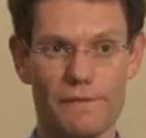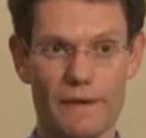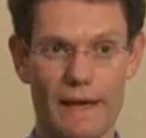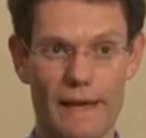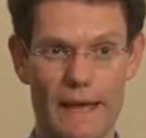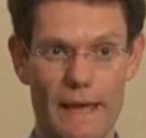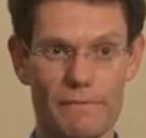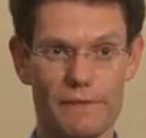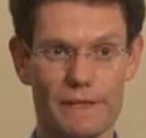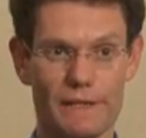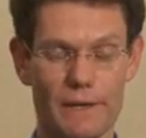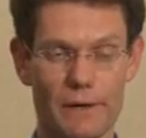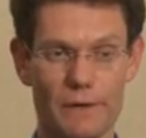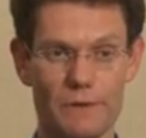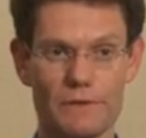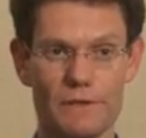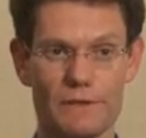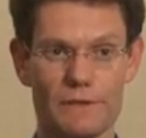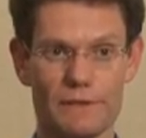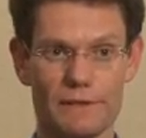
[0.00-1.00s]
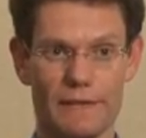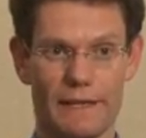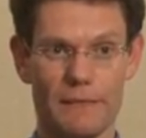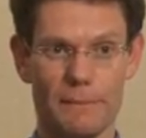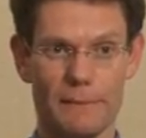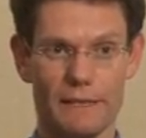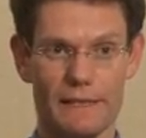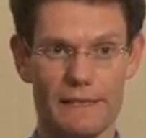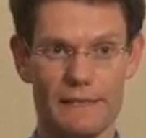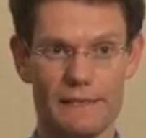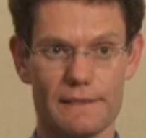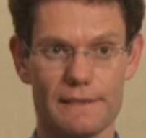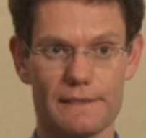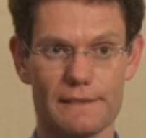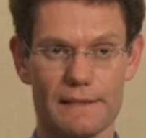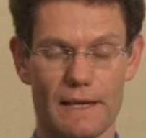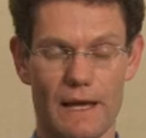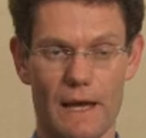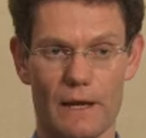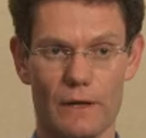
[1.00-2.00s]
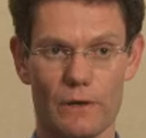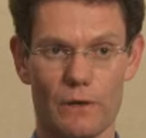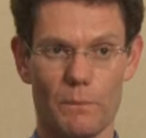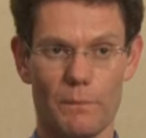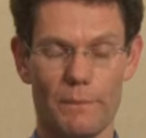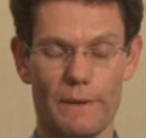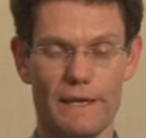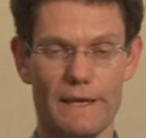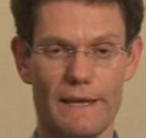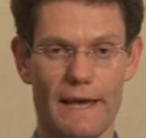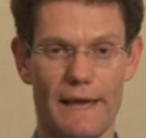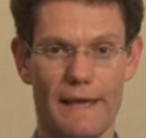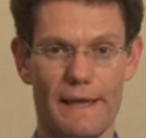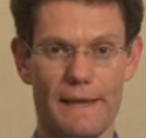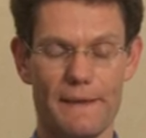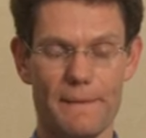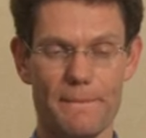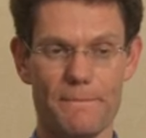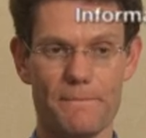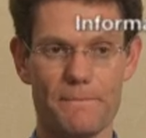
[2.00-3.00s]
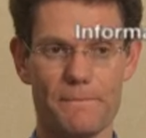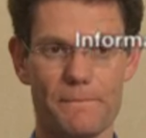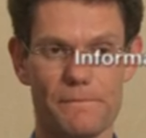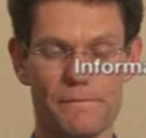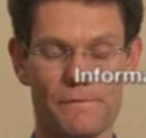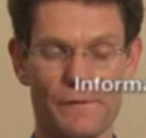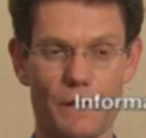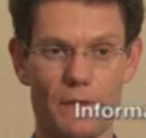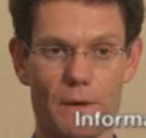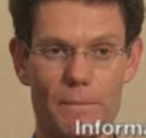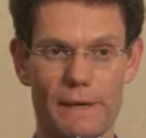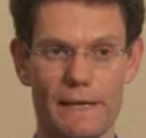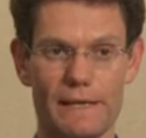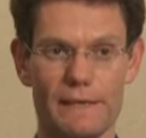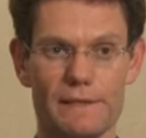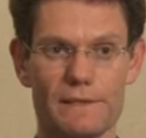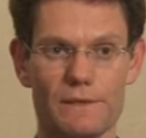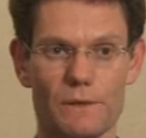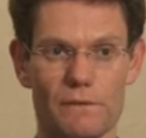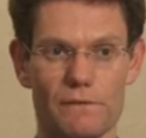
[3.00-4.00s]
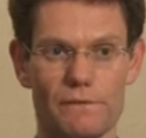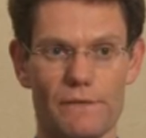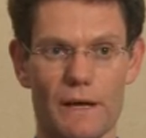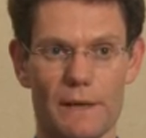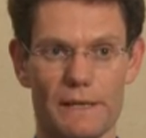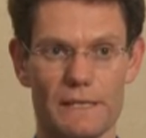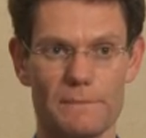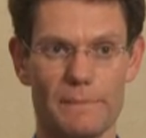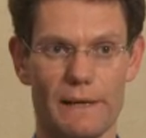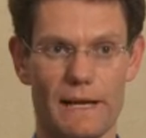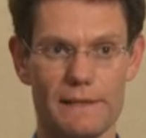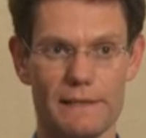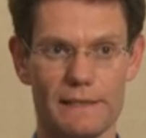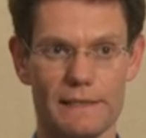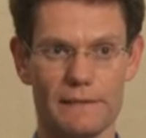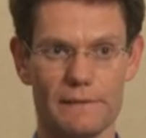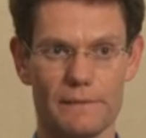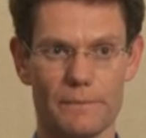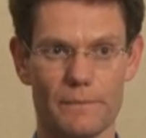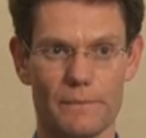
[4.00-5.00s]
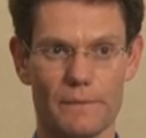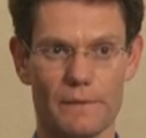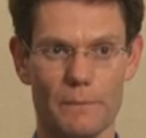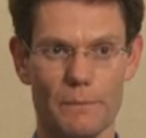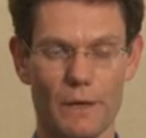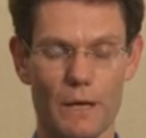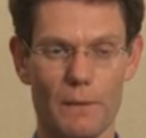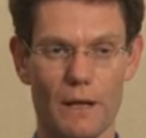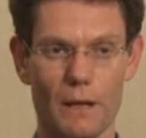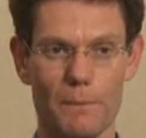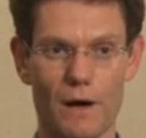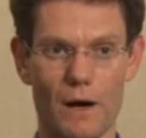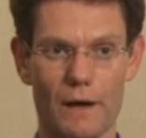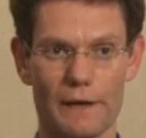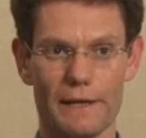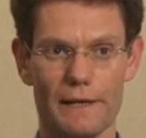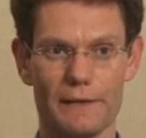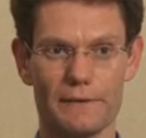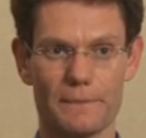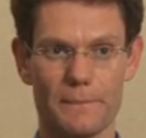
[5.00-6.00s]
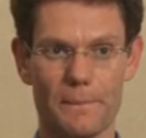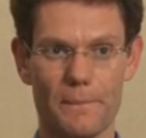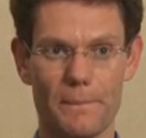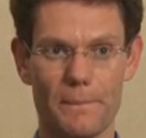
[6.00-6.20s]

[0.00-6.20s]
MVNOs in the Middle East could be a further means of expanding the mobile market.